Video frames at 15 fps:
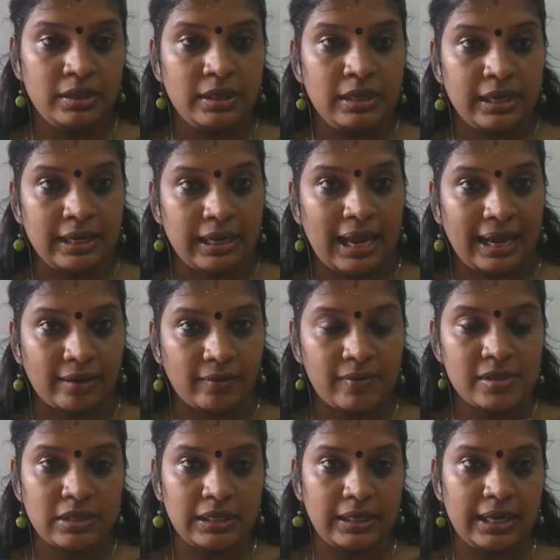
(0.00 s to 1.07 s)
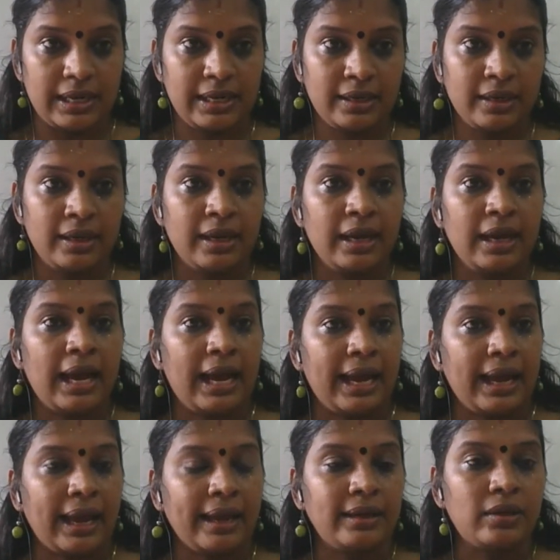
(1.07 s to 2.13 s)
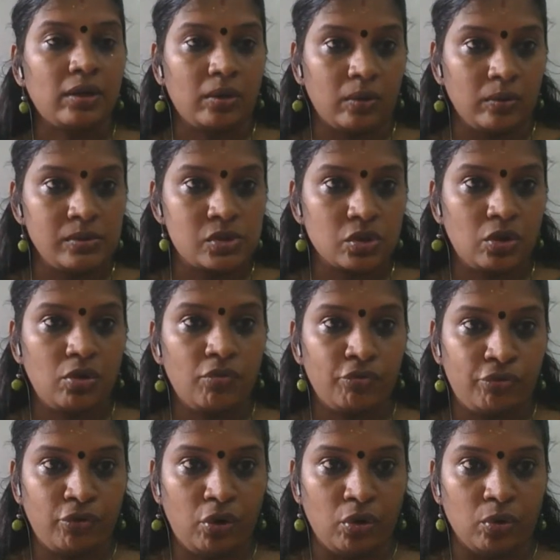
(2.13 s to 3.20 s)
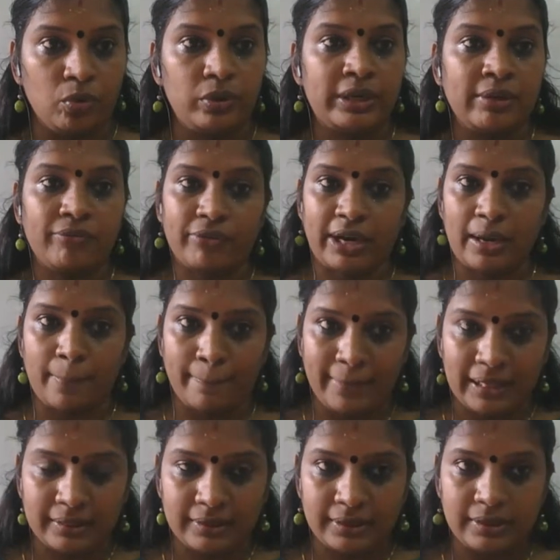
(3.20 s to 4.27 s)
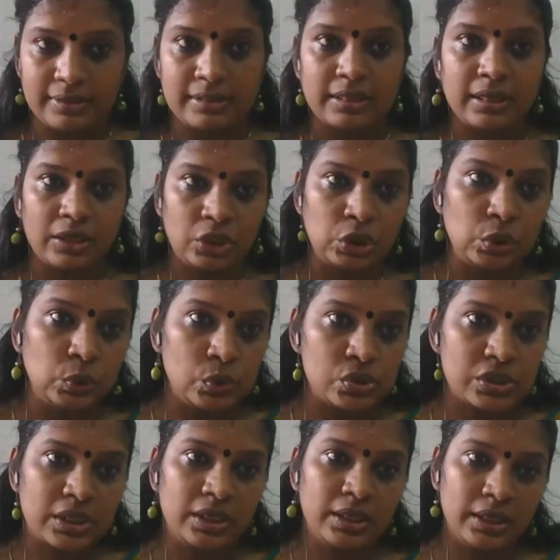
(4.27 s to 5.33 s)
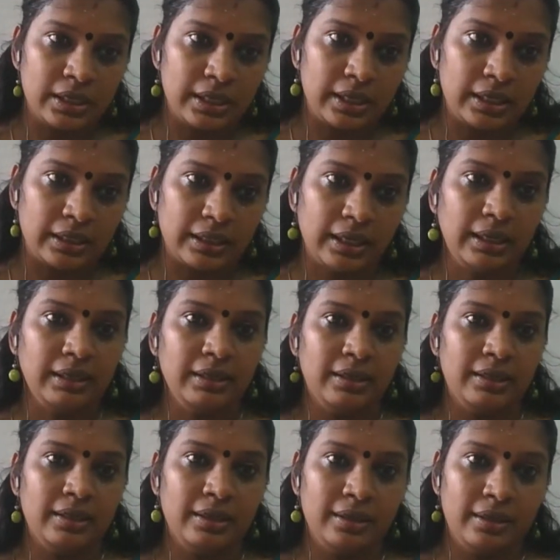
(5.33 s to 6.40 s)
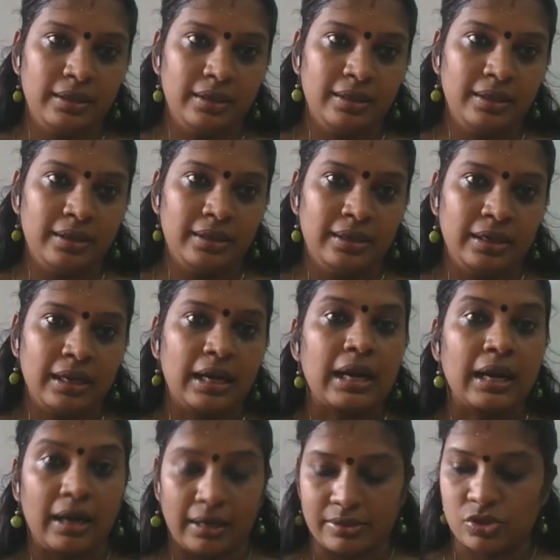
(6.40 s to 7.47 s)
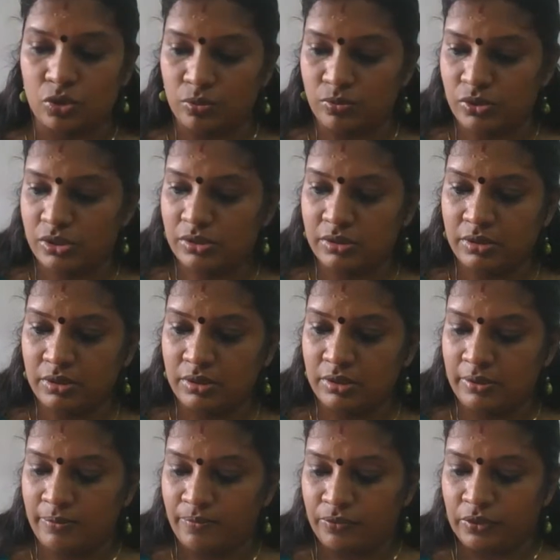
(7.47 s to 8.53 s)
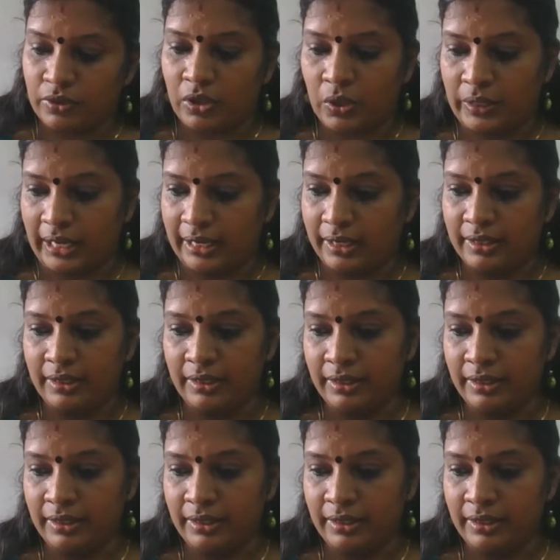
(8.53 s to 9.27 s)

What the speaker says: in language learning, and also 4 different methods used in the classrooms. Okay.